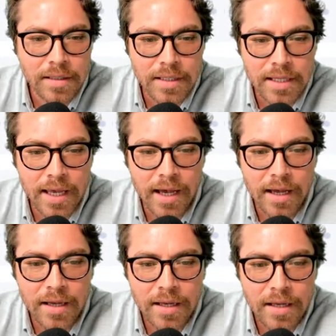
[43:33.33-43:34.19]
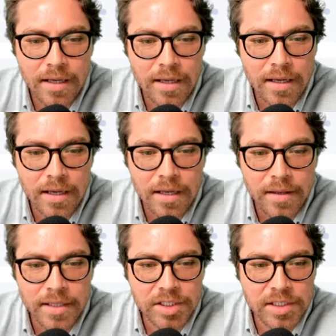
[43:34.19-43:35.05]
Yeah.
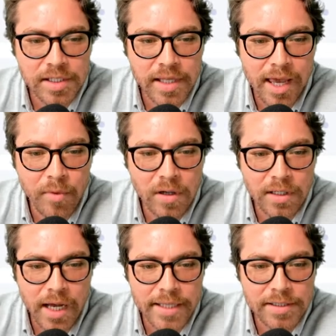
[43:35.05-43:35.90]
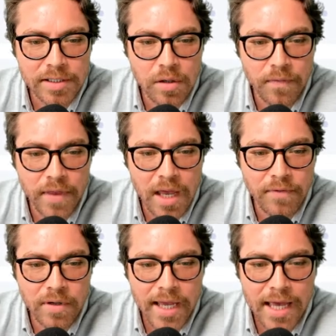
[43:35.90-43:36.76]
This just came online. So they've
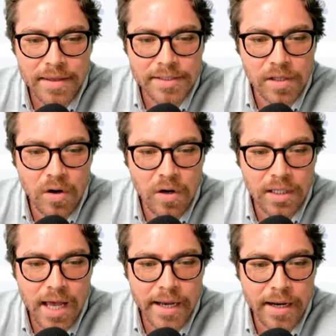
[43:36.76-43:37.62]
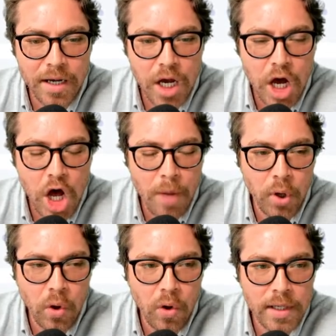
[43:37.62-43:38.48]
only had this online a
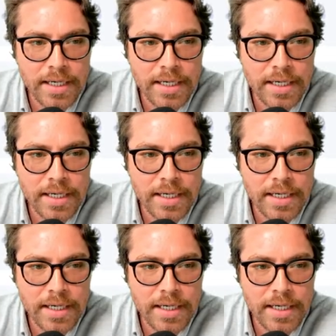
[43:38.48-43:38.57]
couple